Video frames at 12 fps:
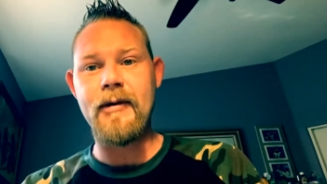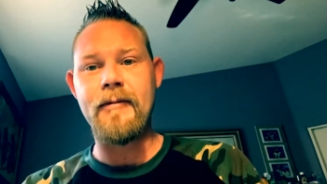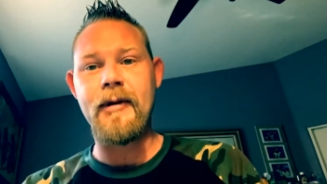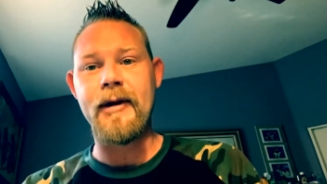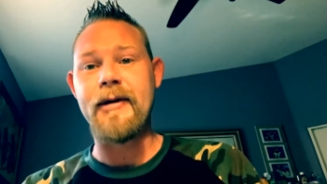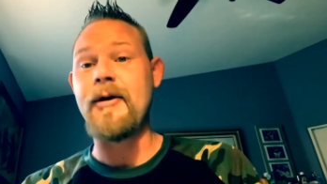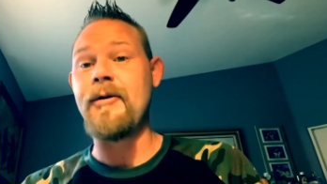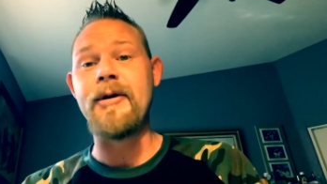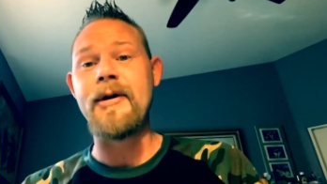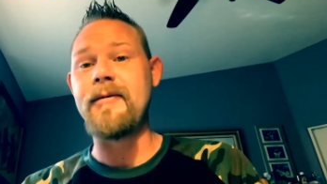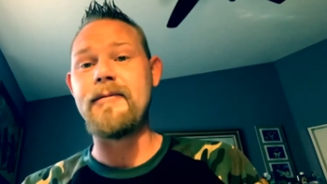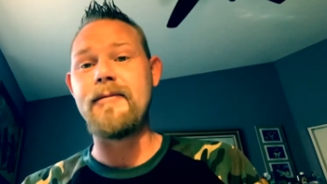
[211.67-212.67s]
Like
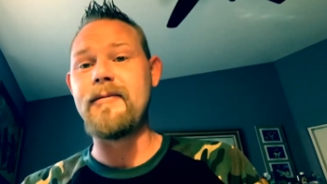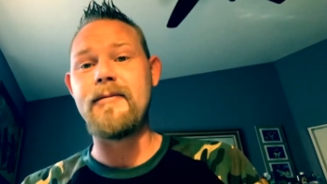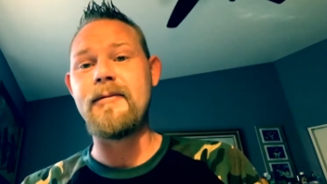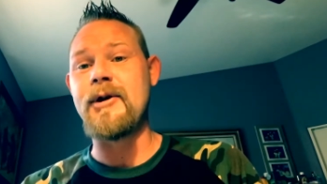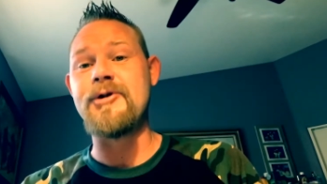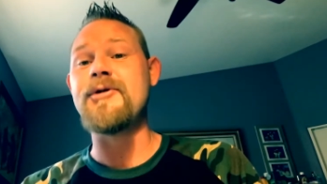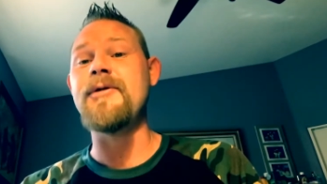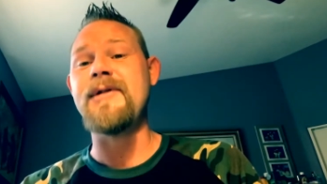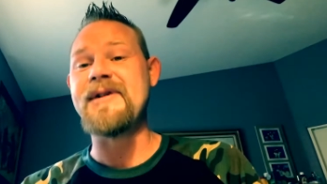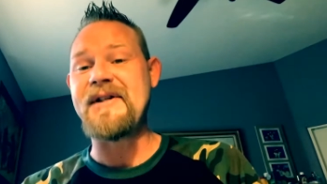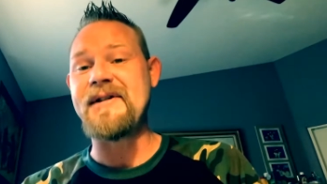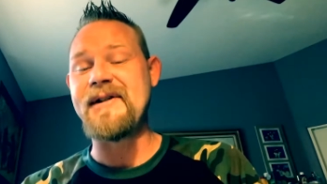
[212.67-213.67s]
the truth
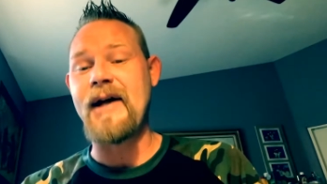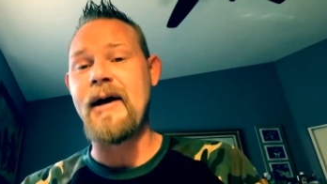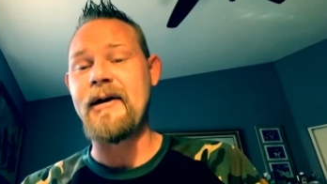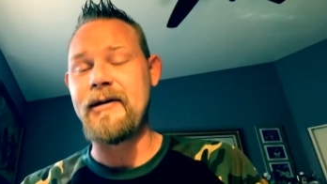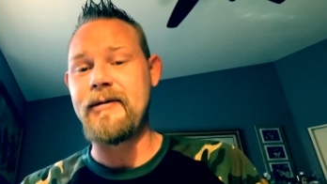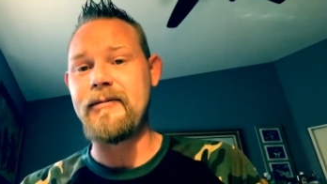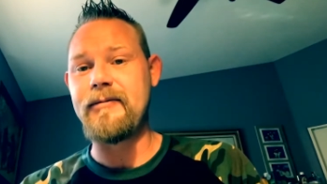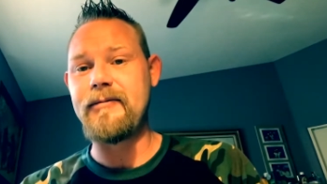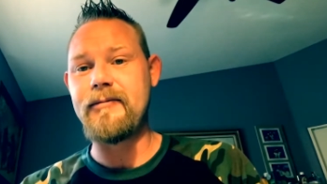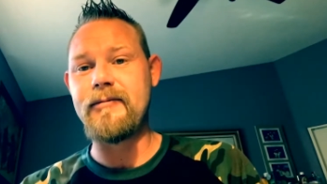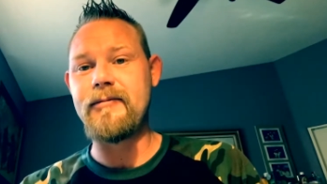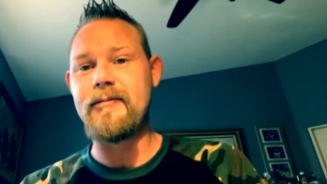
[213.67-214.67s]
is inside you.
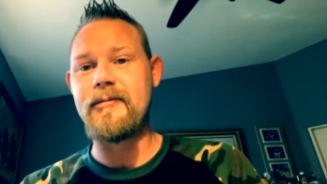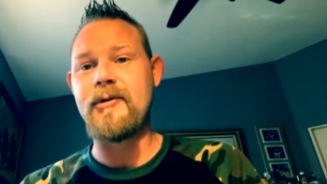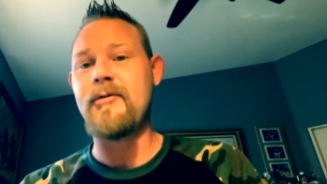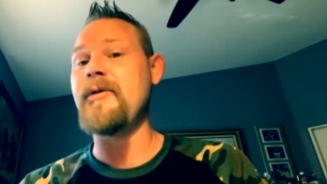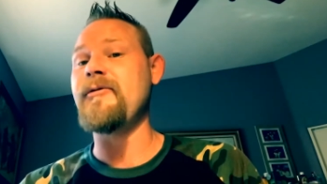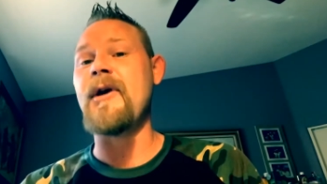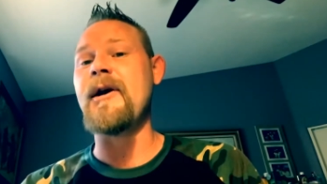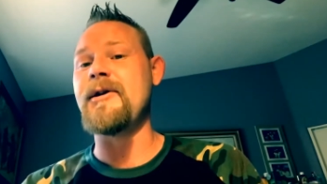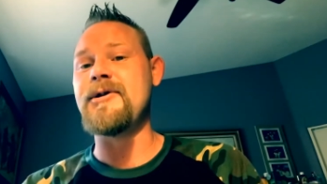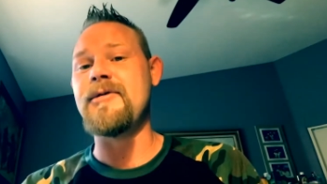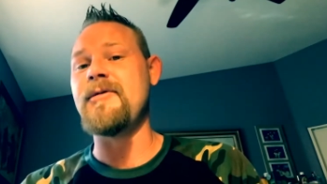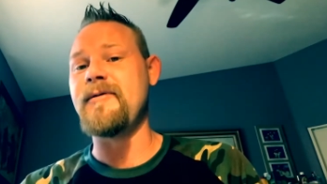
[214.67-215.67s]
Quit
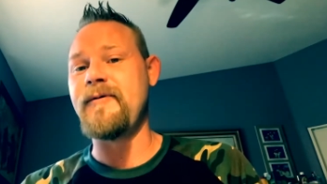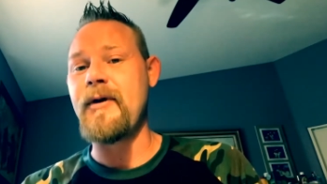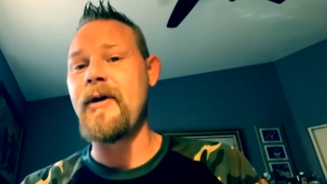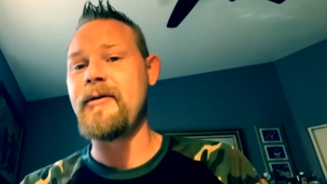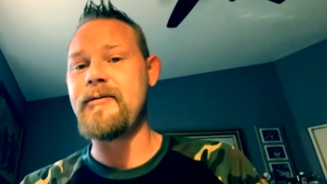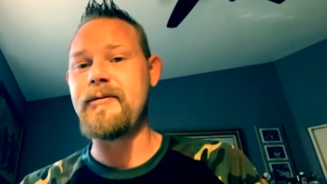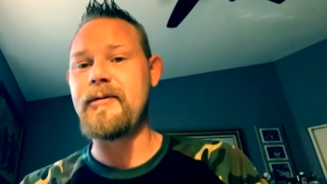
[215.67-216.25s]
running to and fro.